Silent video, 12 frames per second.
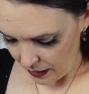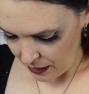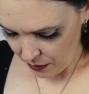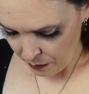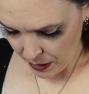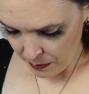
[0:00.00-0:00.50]
I
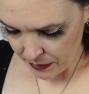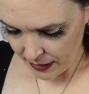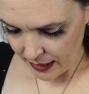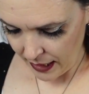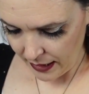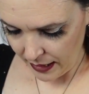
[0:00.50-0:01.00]
know people
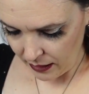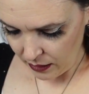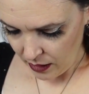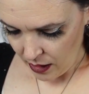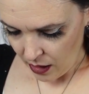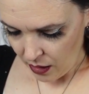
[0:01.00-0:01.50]
say like,
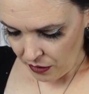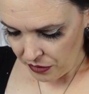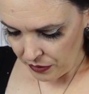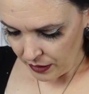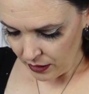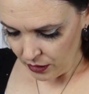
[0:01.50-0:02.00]
oh,
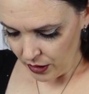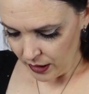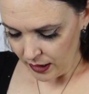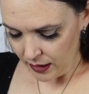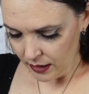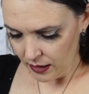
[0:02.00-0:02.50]
you can
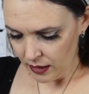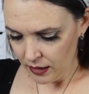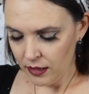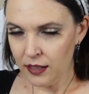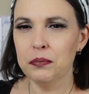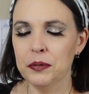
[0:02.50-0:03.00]
just
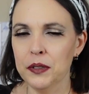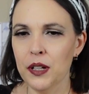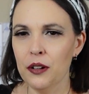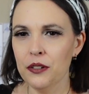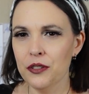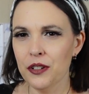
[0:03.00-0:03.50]

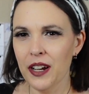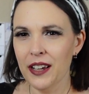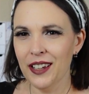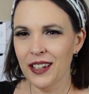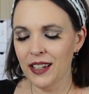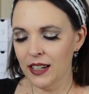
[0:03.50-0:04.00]
blow dry
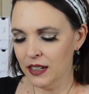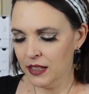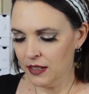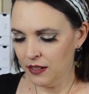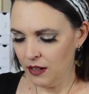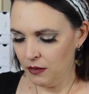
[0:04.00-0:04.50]
it and
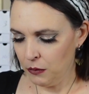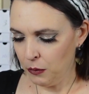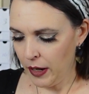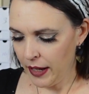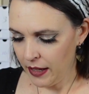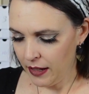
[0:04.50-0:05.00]
it's not
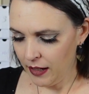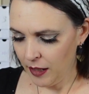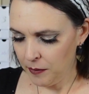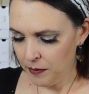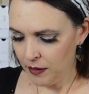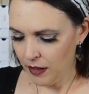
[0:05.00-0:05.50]
white
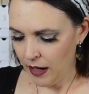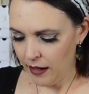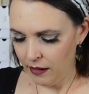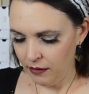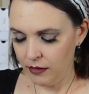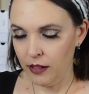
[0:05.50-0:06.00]
anymore. I
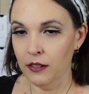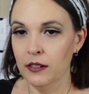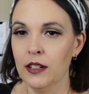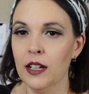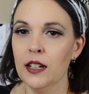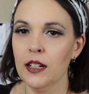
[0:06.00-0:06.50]
don't know.
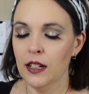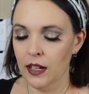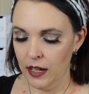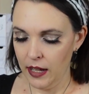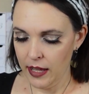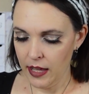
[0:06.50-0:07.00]

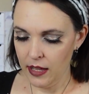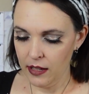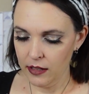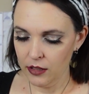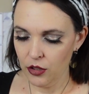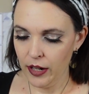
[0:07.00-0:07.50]
I
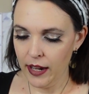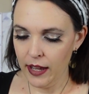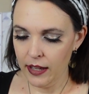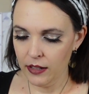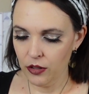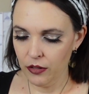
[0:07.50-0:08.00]

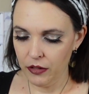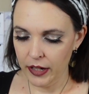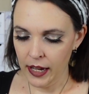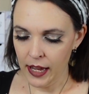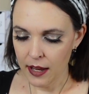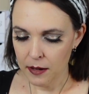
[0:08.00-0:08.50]
try to avoid
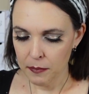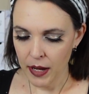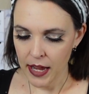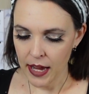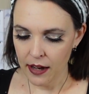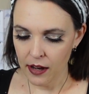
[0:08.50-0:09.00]
heat in my
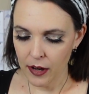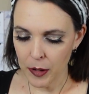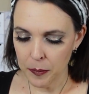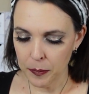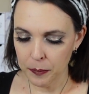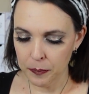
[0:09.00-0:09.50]

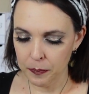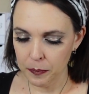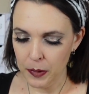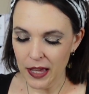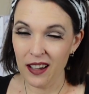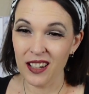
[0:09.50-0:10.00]
hair
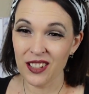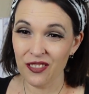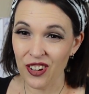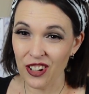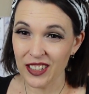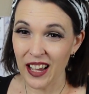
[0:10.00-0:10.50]
because it
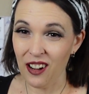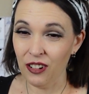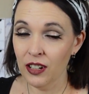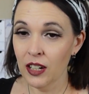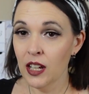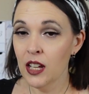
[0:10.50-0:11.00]
falls
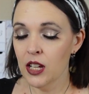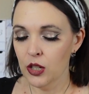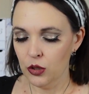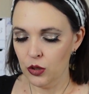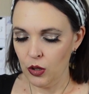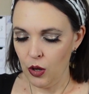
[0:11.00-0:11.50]
out.
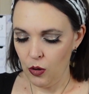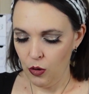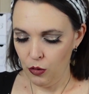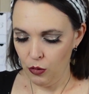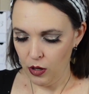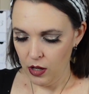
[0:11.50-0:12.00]

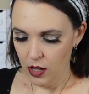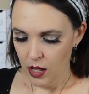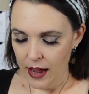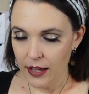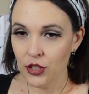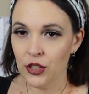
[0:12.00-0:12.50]
So
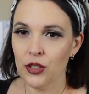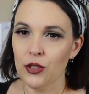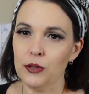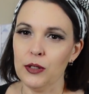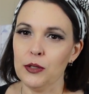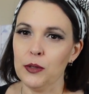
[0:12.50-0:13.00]
I just
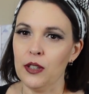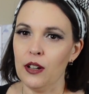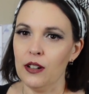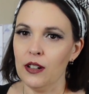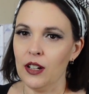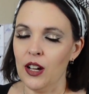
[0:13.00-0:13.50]
use ones with
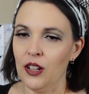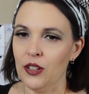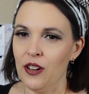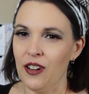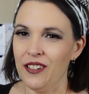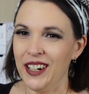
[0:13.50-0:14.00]

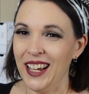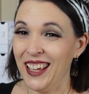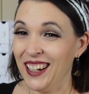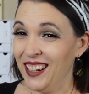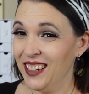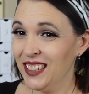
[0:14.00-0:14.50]
color already
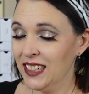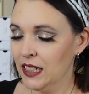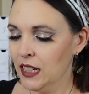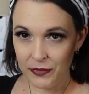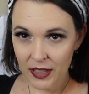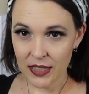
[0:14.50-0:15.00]
in it.
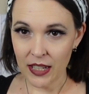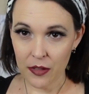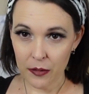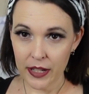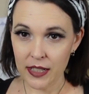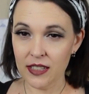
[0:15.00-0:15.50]
Because
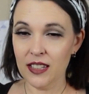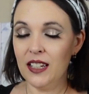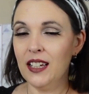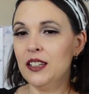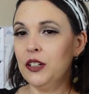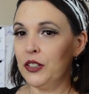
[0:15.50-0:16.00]
otherwise
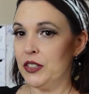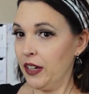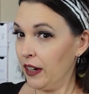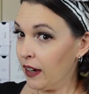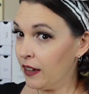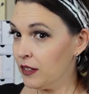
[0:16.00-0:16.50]
it looks
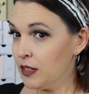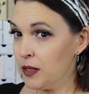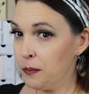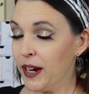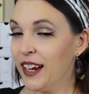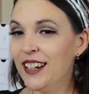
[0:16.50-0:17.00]
like I
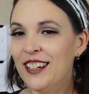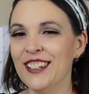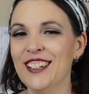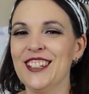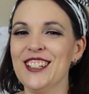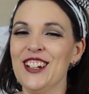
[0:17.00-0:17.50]
sprayed
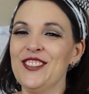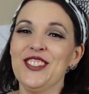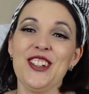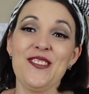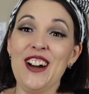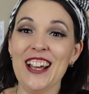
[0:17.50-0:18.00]

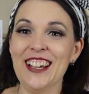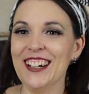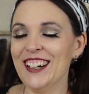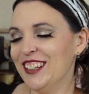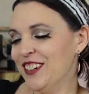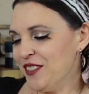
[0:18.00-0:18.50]
something white
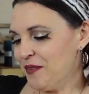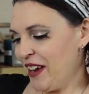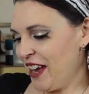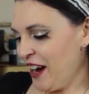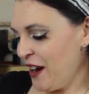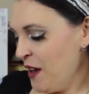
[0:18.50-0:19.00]
all over my
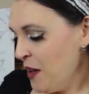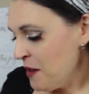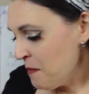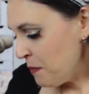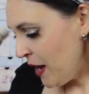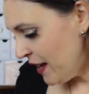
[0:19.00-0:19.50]
hair.
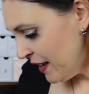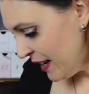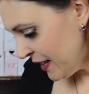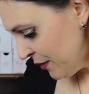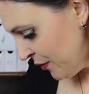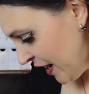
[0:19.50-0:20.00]
But
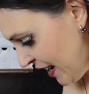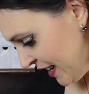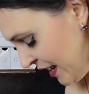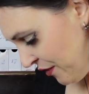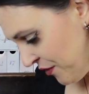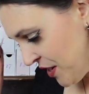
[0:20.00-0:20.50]
it's a fun
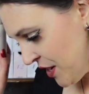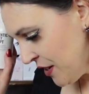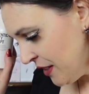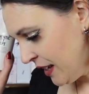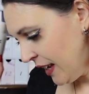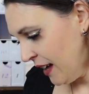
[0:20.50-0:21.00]
idea for
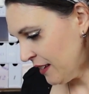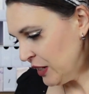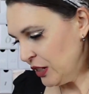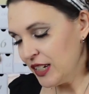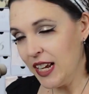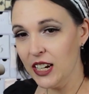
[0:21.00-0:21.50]
the
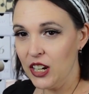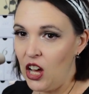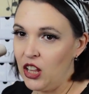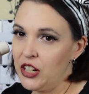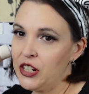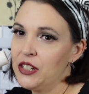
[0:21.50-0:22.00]
calendar.
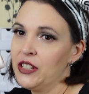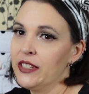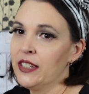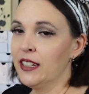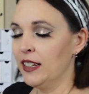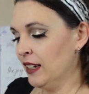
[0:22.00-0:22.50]
$10.
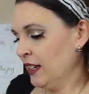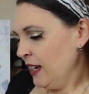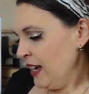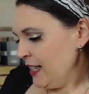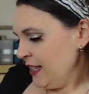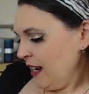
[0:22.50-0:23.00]

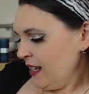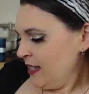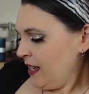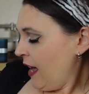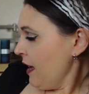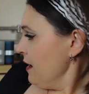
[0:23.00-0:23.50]
It's a nice
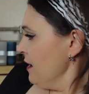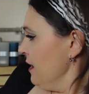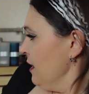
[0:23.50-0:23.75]
day.